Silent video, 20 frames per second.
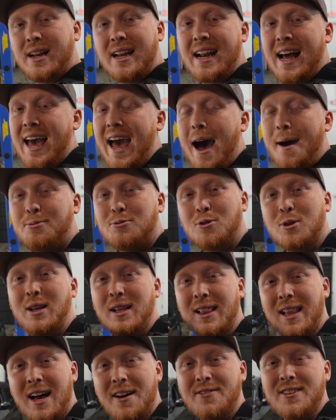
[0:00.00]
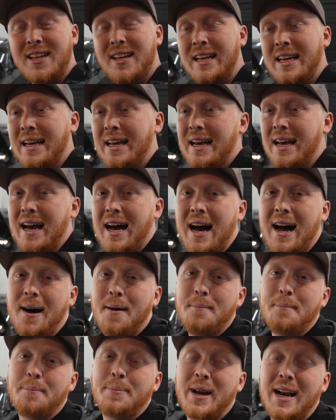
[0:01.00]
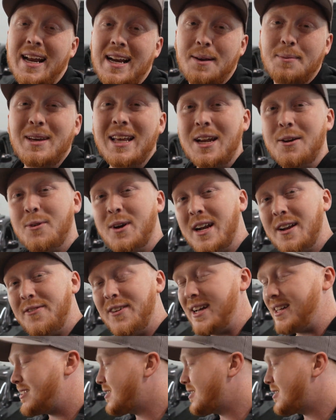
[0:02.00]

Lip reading: and I absolutely loved it, but I ended up getting rid of it,